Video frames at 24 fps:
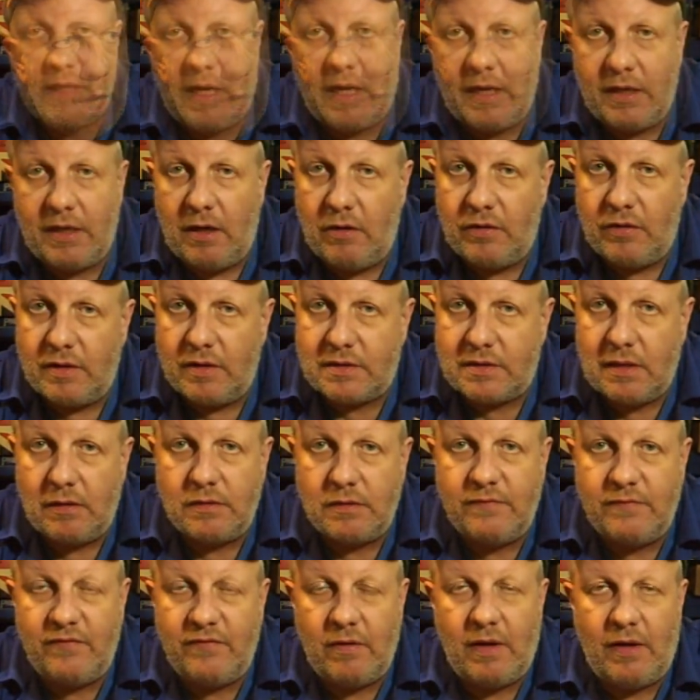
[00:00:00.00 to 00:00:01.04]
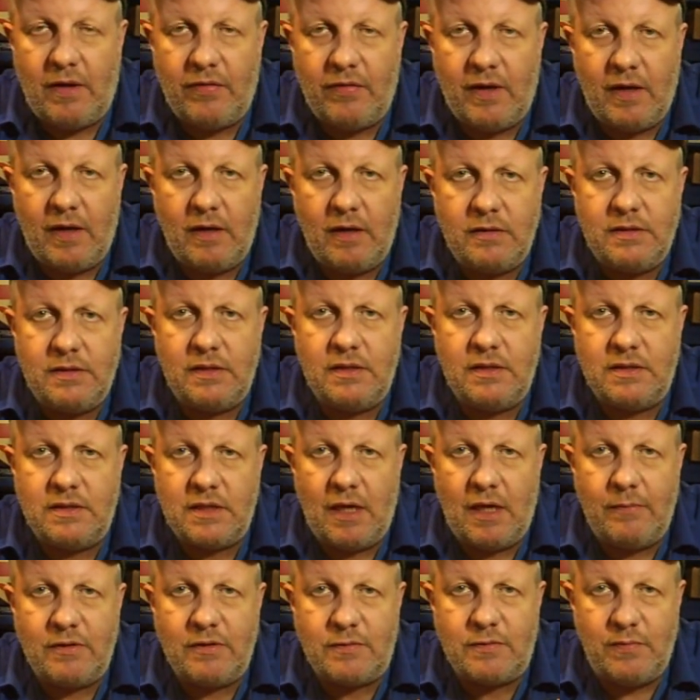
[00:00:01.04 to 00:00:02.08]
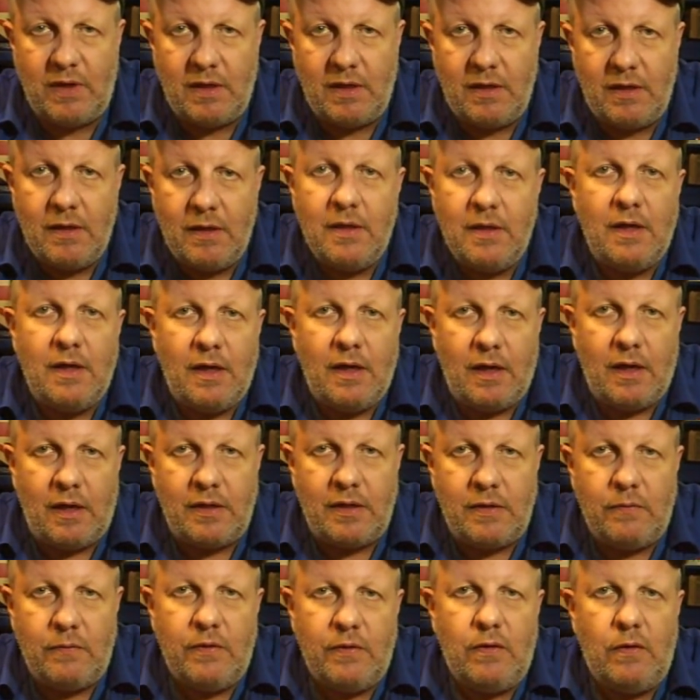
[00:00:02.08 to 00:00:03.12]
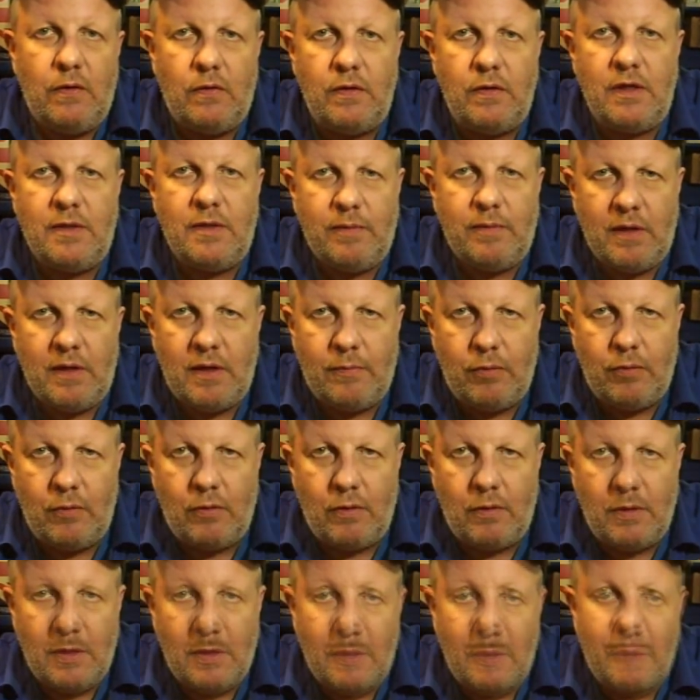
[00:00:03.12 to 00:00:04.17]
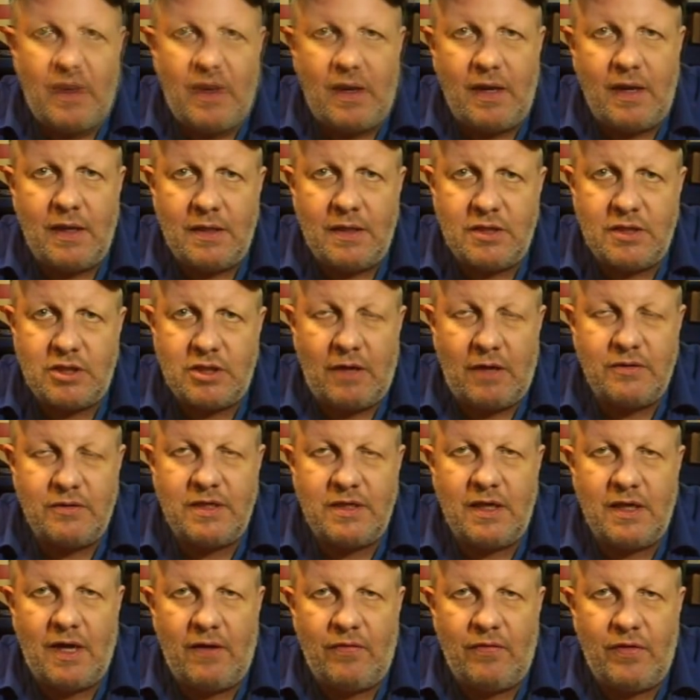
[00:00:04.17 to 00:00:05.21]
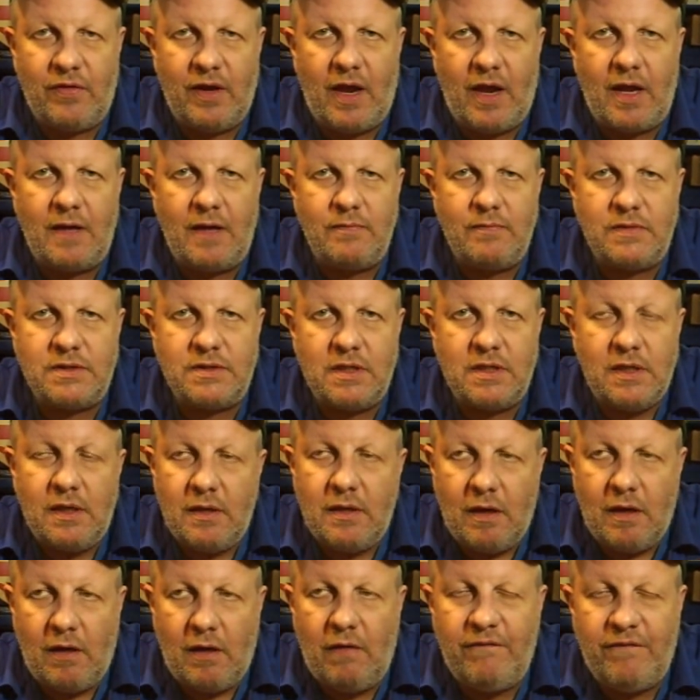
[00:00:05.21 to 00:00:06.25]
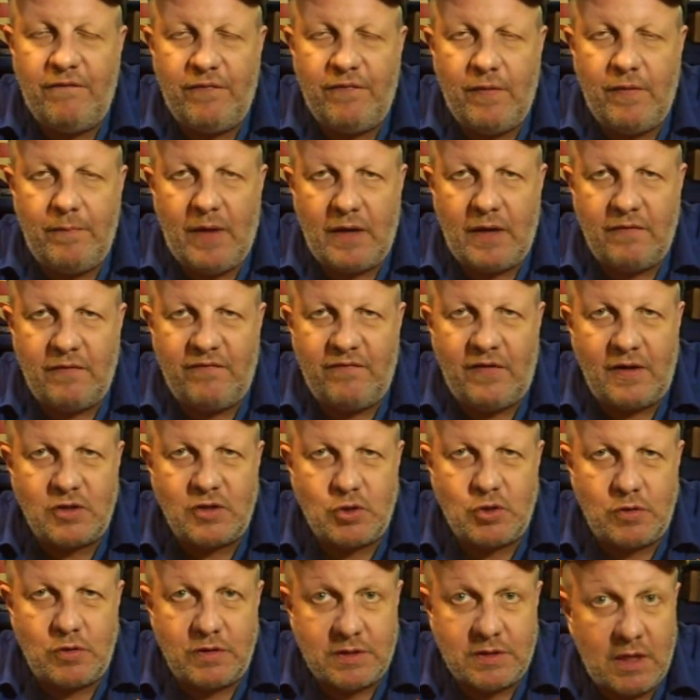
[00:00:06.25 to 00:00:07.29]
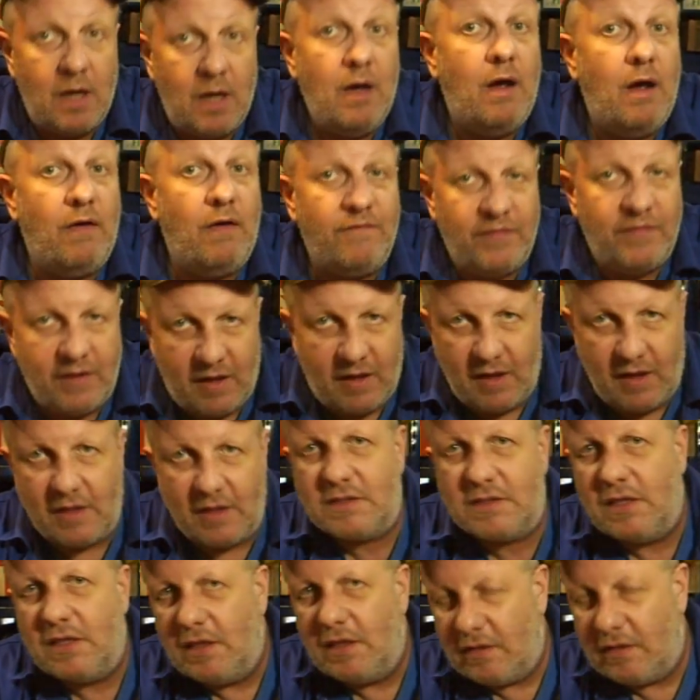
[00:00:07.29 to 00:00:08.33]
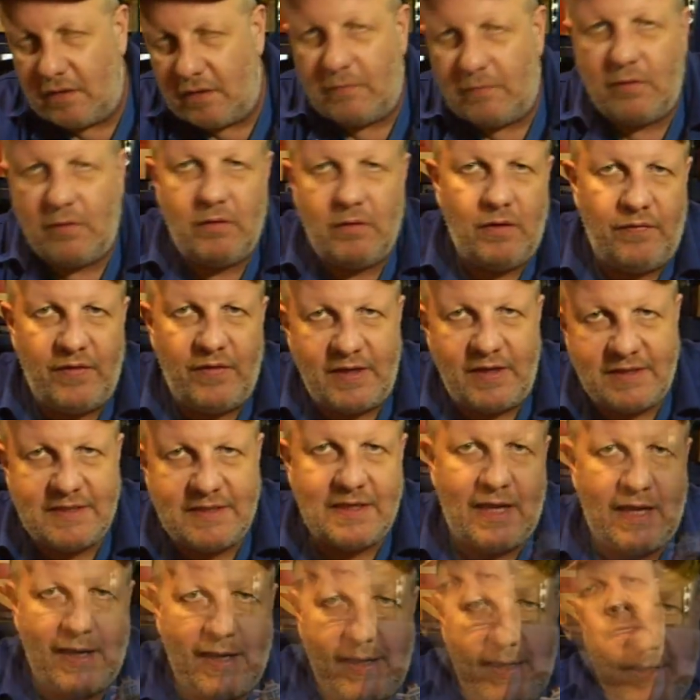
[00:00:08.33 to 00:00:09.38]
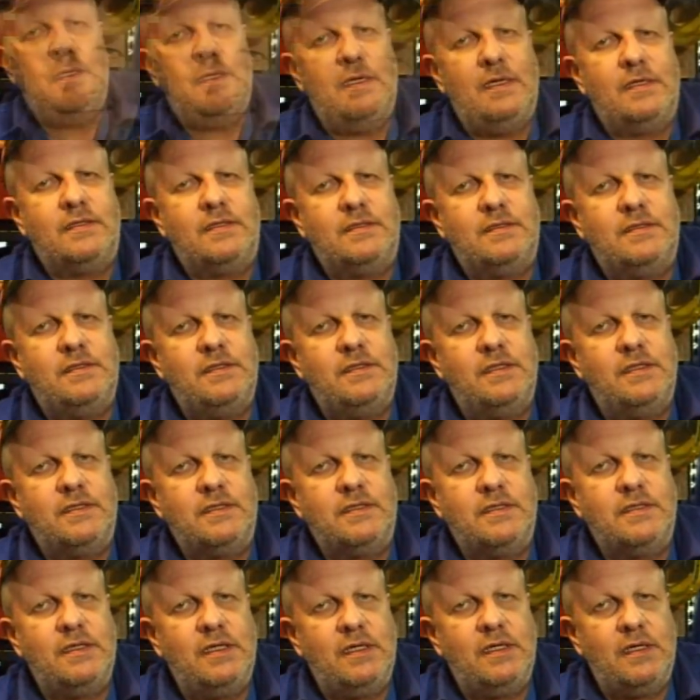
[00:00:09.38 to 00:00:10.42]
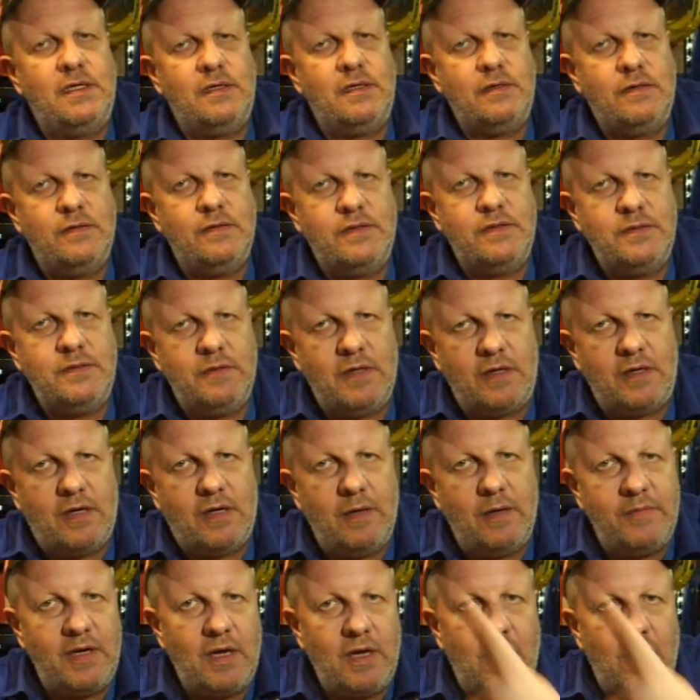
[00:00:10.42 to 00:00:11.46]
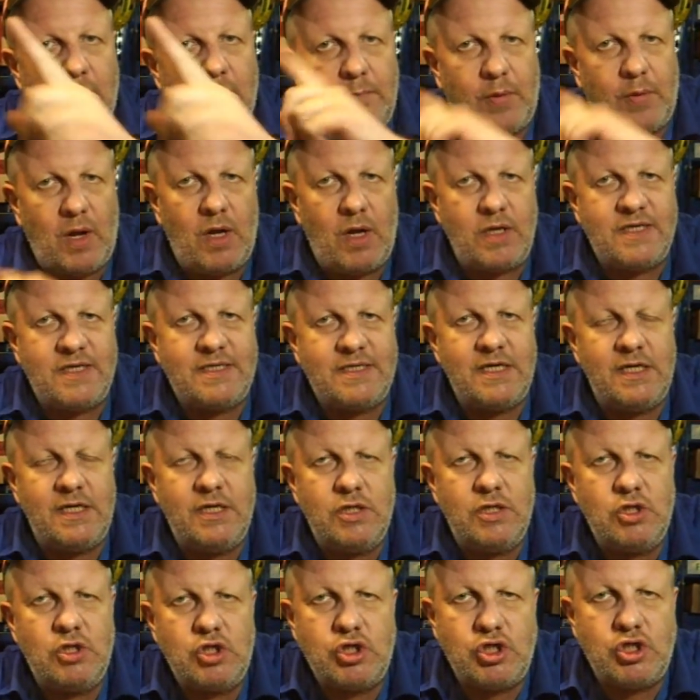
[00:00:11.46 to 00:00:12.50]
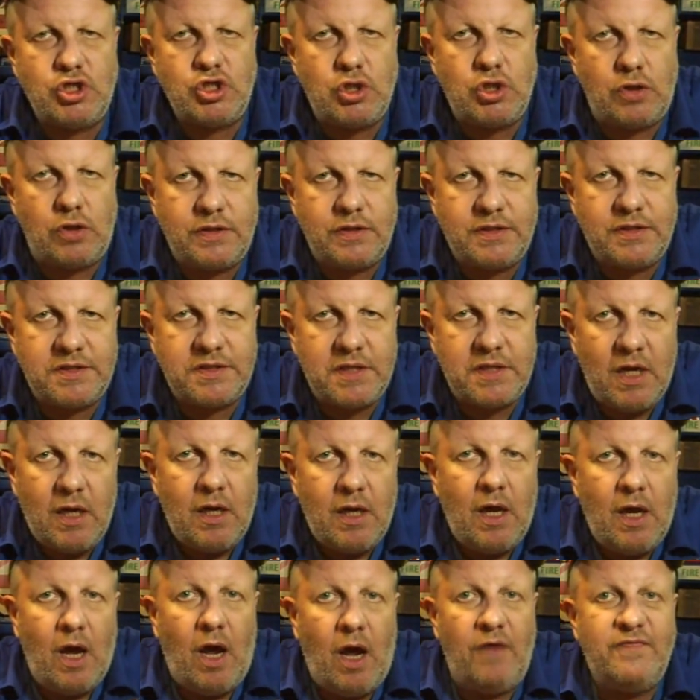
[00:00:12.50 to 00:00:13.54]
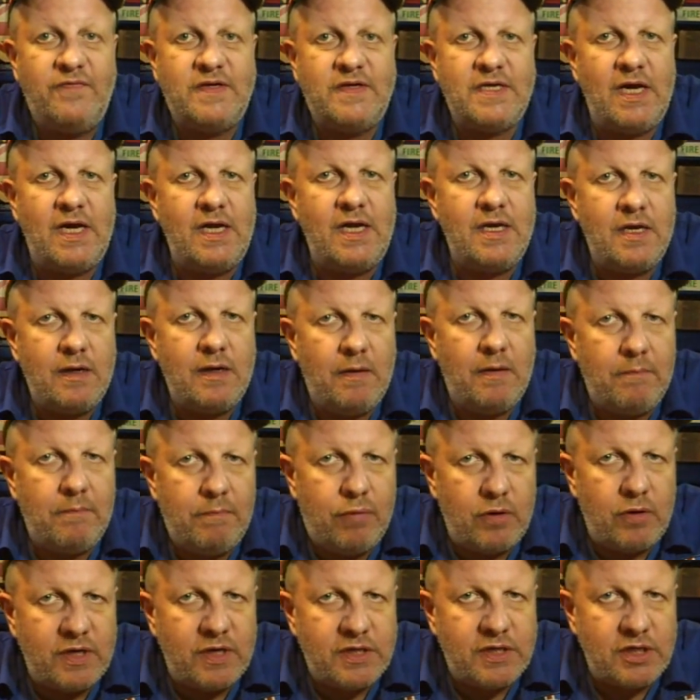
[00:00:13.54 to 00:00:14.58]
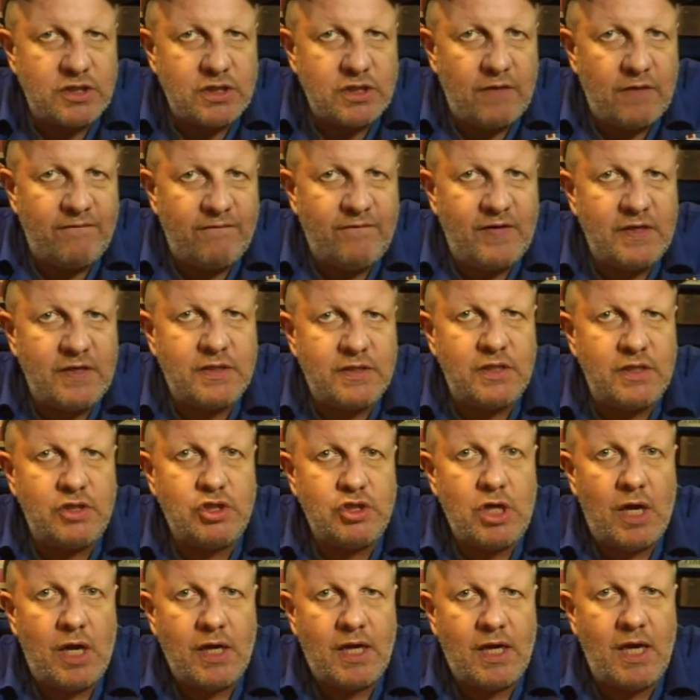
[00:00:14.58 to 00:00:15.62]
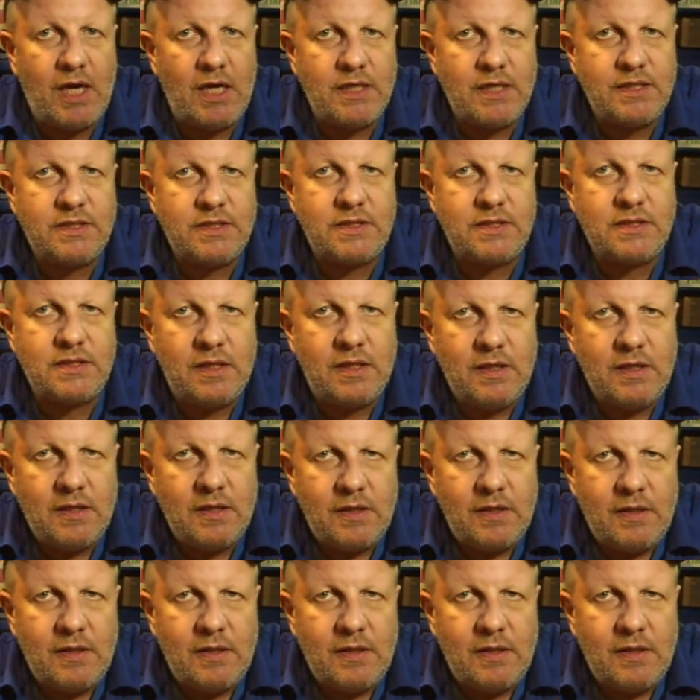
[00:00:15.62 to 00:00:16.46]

I know there's a lot of you out there who did the same as me, and you annoyed people by shouting out the names of the manufacturers of the kits that were on the telly. Let's just see how good you are. Coming up are 10 shots of 10 British vintage kits.